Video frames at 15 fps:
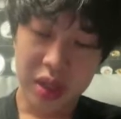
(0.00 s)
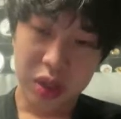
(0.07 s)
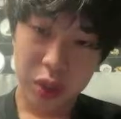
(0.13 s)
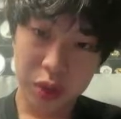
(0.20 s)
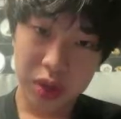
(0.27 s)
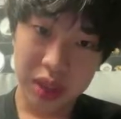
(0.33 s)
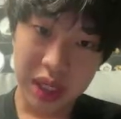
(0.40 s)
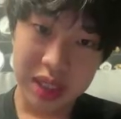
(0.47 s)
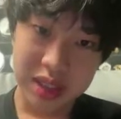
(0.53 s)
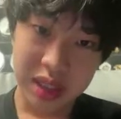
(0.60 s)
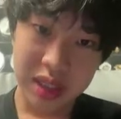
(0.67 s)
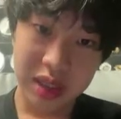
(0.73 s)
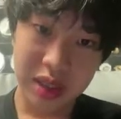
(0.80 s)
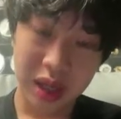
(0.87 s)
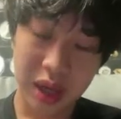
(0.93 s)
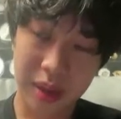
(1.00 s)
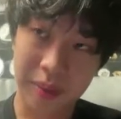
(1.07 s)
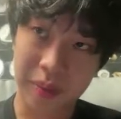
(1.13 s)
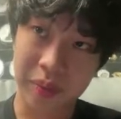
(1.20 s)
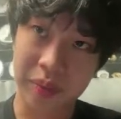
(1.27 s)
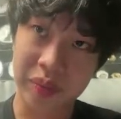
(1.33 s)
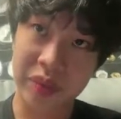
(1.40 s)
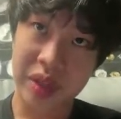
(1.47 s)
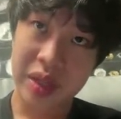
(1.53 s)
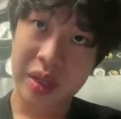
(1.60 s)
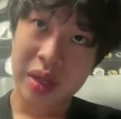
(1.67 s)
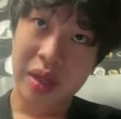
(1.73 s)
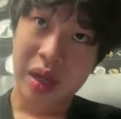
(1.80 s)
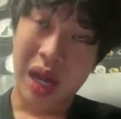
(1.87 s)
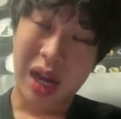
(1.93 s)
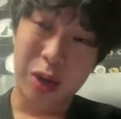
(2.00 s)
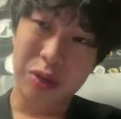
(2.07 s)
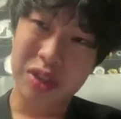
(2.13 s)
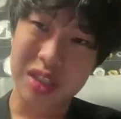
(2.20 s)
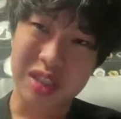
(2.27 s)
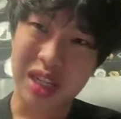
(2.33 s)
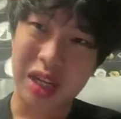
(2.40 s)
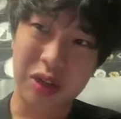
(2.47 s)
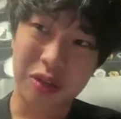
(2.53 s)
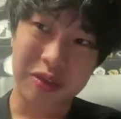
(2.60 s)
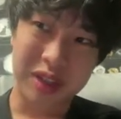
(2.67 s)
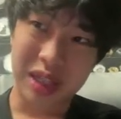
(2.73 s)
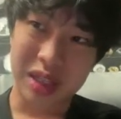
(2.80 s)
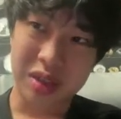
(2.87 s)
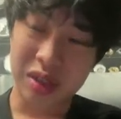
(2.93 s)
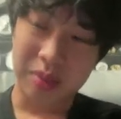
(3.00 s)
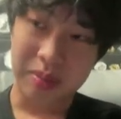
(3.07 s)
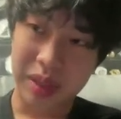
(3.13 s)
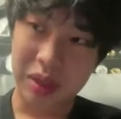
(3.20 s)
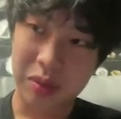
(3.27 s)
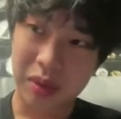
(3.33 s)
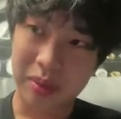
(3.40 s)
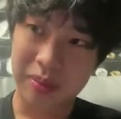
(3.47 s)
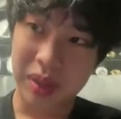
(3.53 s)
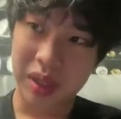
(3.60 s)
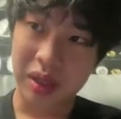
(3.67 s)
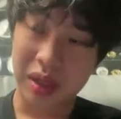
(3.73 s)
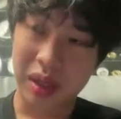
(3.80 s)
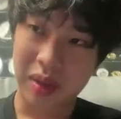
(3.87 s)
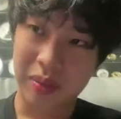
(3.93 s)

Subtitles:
Tokenizing houses, I don't think that's a big one, but